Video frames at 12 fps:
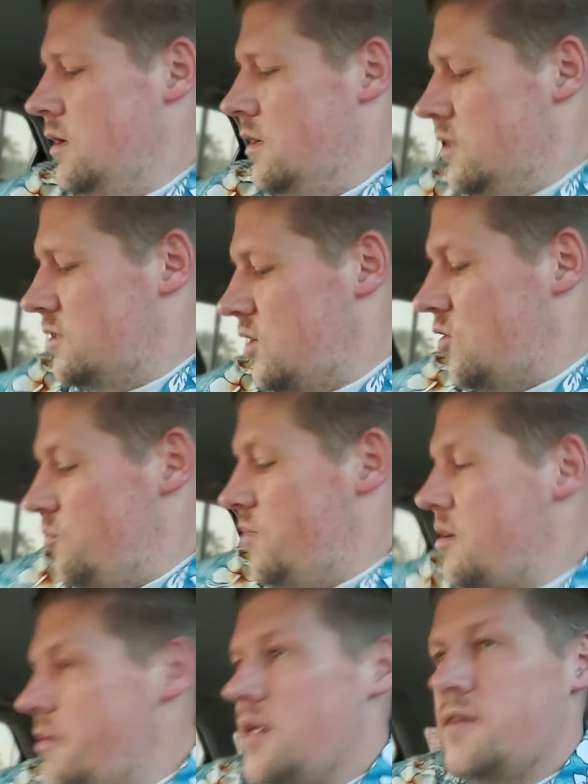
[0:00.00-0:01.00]
So
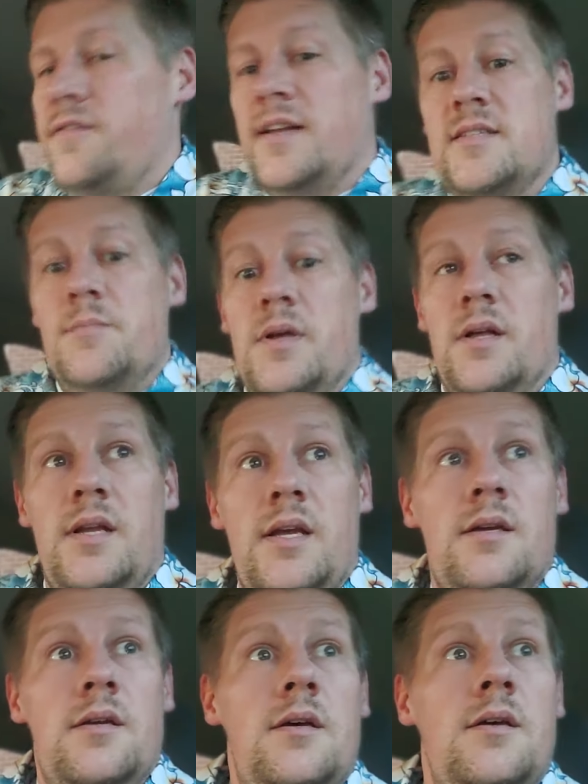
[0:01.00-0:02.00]
metabolic
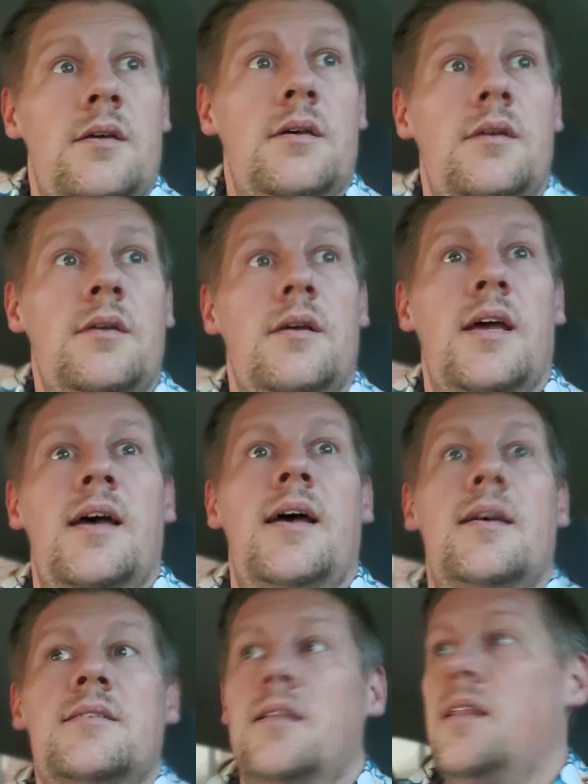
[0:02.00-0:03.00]
flexibility
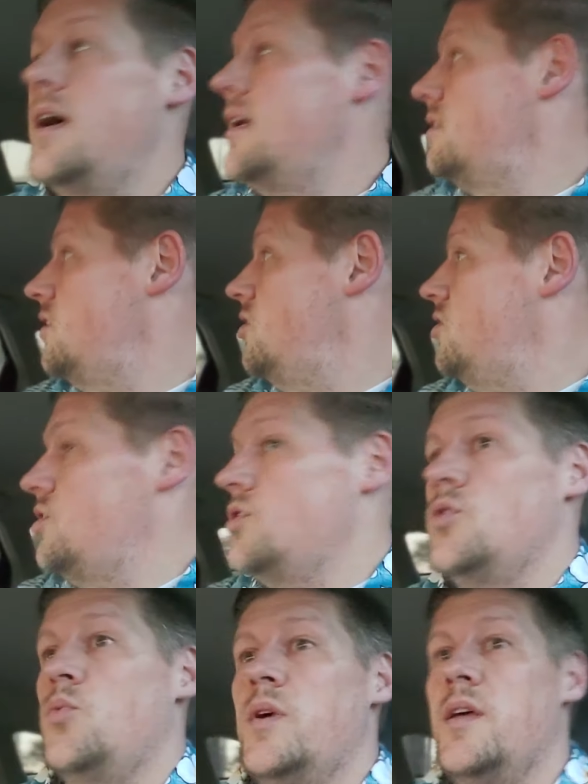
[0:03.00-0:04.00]
has a lot to
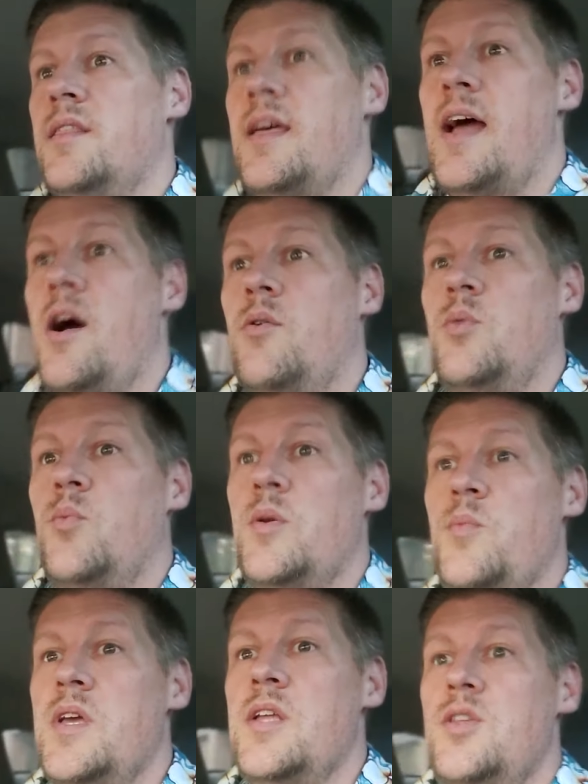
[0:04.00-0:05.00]
do with how and when
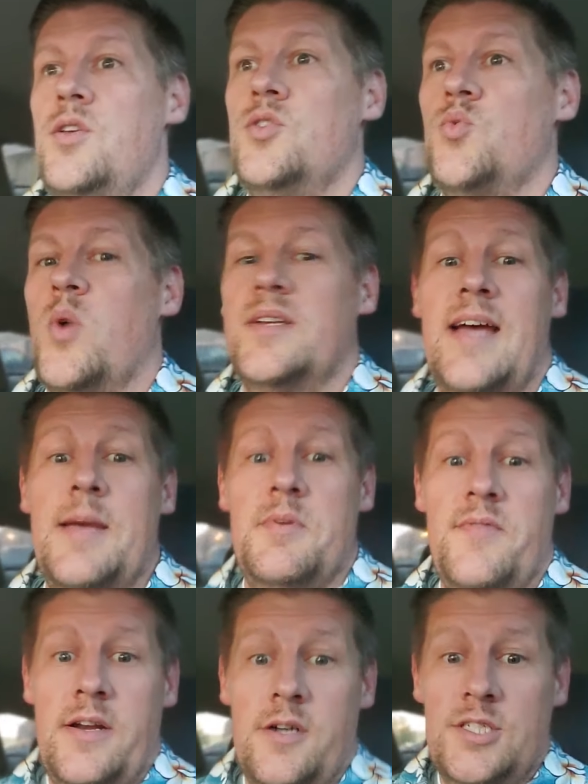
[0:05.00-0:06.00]
we can use what type of
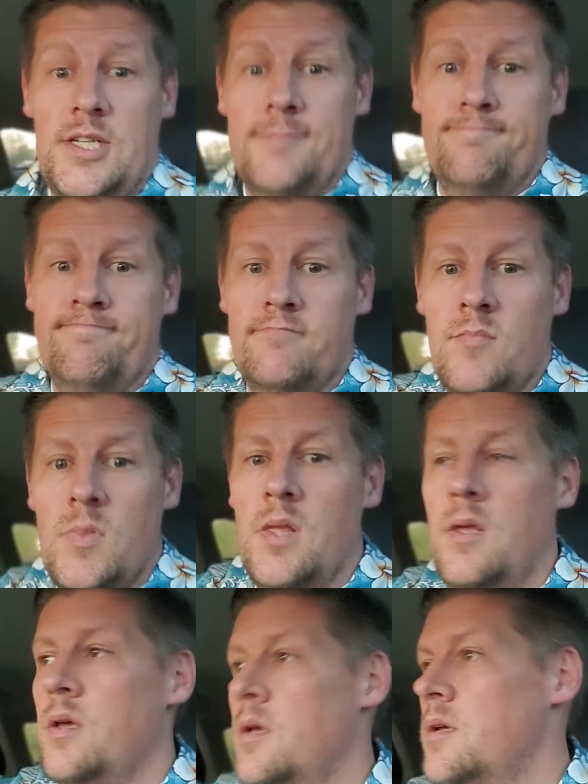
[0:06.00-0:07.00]
energy.
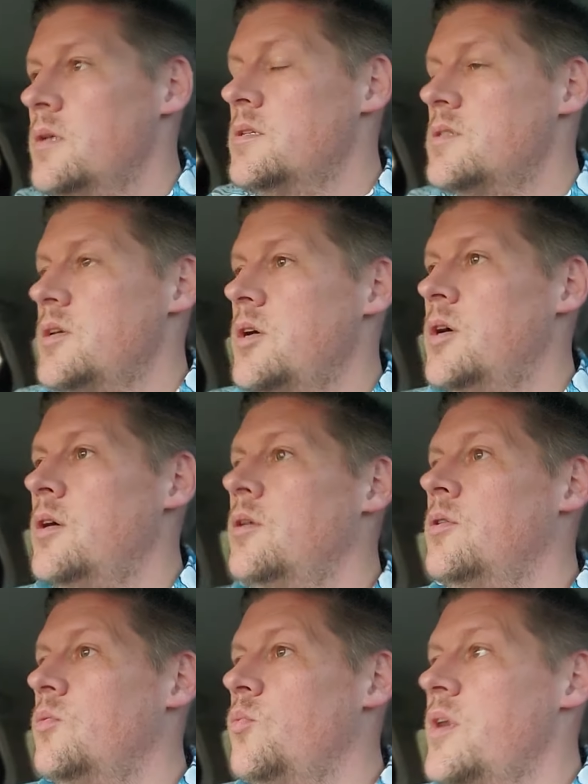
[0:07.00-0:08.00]

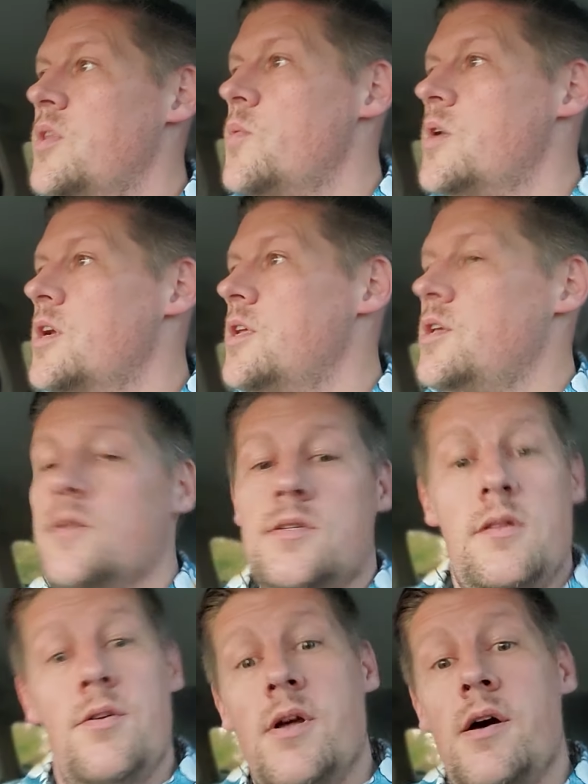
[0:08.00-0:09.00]
So whether we're going to use
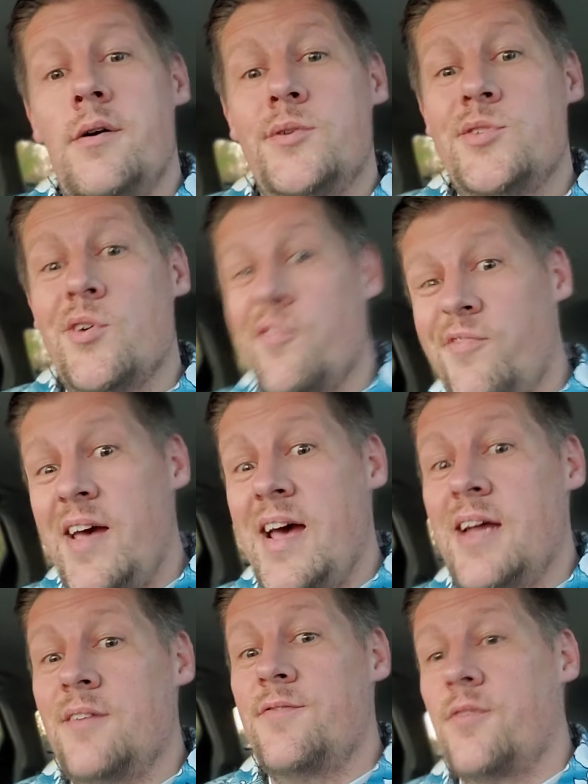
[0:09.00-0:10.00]
glucose or
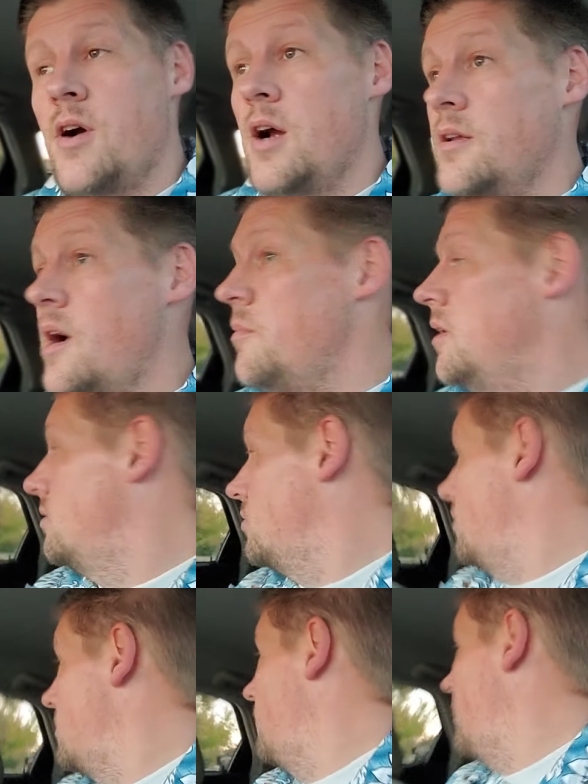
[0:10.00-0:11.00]
fat for our dominant
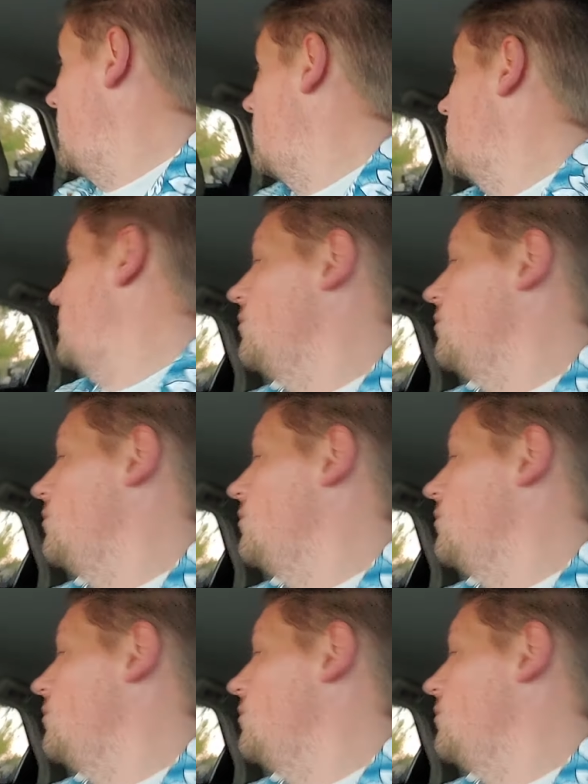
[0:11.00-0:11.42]
source of energy.